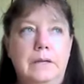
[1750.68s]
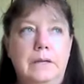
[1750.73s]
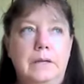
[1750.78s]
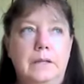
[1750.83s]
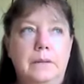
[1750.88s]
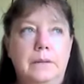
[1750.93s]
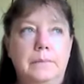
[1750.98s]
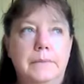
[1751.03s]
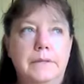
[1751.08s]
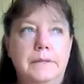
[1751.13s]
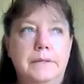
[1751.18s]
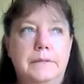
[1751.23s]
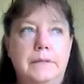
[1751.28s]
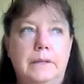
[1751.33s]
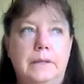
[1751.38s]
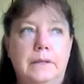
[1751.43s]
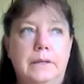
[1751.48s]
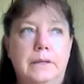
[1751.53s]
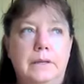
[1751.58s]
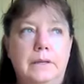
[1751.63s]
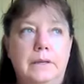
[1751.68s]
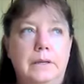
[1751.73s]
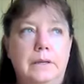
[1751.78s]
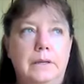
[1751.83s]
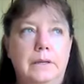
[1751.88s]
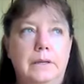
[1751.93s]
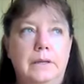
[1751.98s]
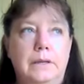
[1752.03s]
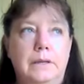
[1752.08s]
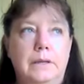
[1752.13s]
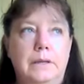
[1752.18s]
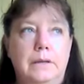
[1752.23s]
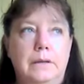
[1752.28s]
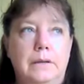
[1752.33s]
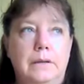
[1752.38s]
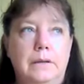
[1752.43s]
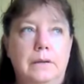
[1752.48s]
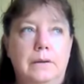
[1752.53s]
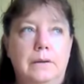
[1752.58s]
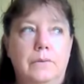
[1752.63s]
Let me see.
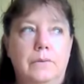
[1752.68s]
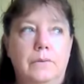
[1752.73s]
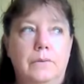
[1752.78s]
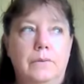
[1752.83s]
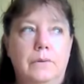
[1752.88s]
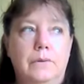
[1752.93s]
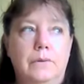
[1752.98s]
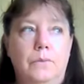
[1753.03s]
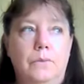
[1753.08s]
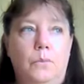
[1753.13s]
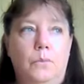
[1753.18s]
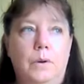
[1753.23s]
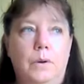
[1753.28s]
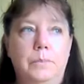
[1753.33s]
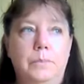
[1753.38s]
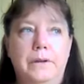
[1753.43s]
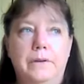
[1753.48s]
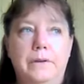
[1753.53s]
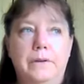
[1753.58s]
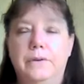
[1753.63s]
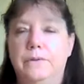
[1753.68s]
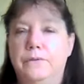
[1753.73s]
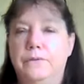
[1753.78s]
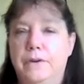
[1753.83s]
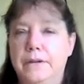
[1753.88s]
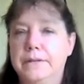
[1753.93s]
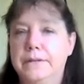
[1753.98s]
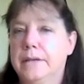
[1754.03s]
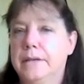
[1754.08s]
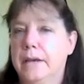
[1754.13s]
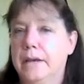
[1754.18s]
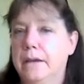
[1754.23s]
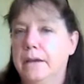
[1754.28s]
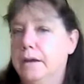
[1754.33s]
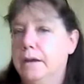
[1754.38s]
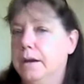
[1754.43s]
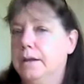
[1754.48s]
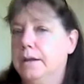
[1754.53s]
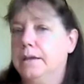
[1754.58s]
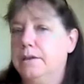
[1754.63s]
One bit of advice
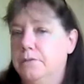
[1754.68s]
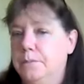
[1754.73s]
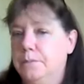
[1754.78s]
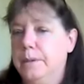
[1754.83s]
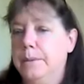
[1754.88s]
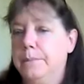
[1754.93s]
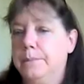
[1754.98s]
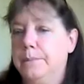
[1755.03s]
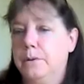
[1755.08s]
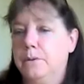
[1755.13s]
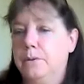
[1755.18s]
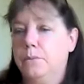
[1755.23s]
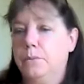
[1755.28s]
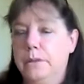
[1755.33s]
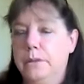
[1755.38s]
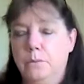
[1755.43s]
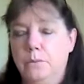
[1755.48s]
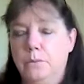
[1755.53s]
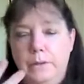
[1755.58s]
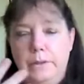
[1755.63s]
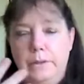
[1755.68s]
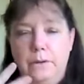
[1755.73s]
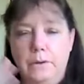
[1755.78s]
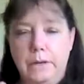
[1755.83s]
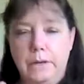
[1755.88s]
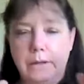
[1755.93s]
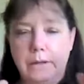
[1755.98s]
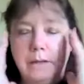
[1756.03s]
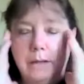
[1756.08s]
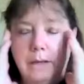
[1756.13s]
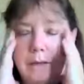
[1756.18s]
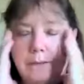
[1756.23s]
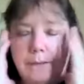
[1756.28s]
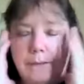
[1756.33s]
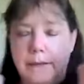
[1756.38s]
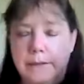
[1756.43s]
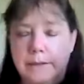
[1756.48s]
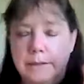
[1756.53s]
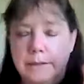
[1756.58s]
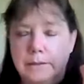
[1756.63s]
I give people when they're in at
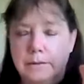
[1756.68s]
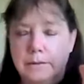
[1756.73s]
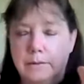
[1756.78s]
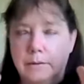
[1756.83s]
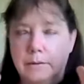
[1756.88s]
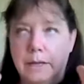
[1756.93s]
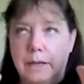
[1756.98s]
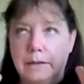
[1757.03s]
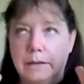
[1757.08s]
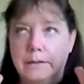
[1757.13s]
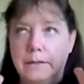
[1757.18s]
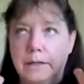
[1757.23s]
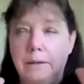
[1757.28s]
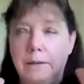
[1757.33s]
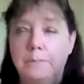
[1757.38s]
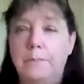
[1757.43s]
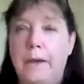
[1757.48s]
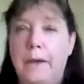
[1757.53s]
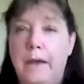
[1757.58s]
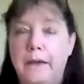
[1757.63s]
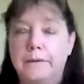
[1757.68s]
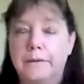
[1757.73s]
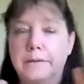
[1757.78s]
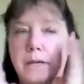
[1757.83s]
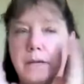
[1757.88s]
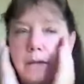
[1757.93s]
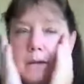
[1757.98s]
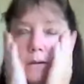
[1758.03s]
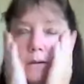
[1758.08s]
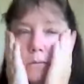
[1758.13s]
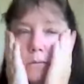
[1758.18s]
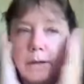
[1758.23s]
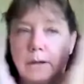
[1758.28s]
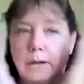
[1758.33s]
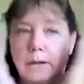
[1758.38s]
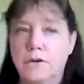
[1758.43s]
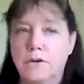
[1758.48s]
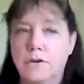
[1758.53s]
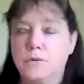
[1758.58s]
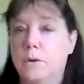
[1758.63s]
that impasse, like, oh my
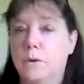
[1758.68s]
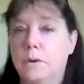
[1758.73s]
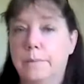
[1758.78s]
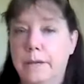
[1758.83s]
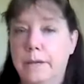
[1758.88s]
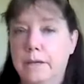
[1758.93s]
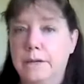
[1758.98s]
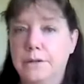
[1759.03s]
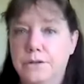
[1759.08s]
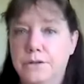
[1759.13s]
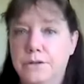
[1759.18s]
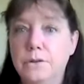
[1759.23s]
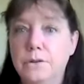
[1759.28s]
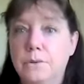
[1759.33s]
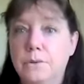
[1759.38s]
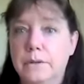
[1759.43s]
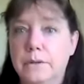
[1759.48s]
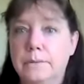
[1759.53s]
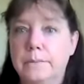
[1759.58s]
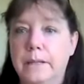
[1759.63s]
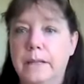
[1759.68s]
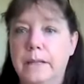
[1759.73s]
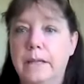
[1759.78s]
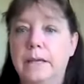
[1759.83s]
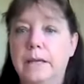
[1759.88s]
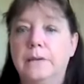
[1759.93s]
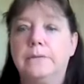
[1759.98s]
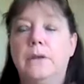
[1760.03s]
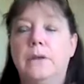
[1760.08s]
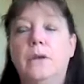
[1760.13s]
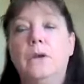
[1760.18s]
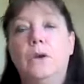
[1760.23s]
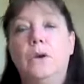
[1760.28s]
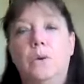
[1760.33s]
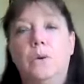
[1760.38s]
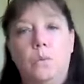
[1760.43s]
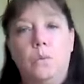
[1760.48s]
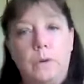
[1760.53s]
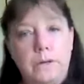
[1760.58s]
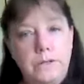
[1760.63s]
gosh, what am I going to do the rest of my life?
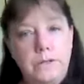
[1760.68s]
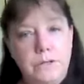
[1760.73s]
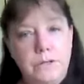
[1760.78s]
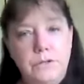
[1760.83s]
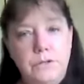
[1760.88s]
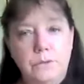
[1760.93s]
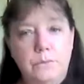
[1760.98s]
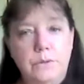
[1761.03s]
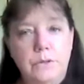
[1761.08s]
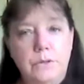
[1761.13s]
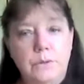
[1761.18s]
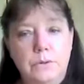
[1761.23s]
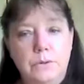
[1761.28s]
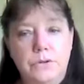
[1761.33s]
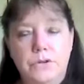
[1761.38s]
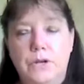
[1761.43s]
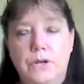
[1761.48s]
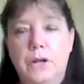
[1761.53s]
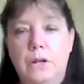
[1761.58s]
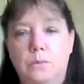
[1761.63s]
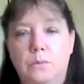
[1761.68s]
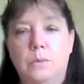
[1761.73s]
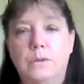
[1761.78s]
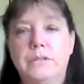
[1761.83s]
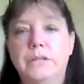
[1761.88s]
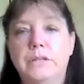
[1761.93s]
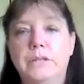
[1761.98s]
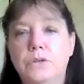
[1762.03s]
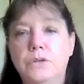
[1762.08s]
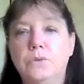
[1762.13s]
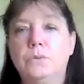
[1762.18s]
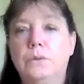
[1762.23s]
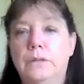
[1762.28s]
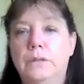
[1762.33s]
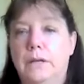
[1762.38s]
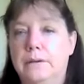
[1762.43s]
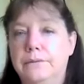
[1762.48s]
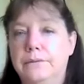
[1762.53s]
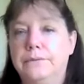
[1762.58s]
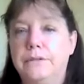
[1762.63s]
What did you do when you were a child? What did you
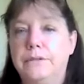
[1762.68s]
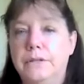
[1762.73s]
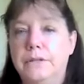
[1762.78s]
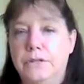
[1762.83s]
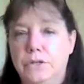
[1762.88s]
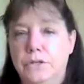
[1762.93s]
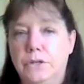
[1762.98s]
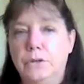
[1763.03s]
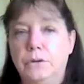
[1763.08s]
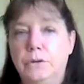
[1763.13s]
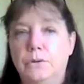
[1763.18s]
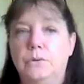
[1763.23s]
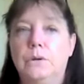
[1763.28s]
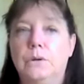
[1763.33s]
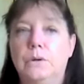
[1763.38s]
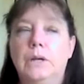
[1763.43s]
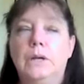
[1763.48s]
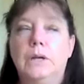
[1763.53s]
love to do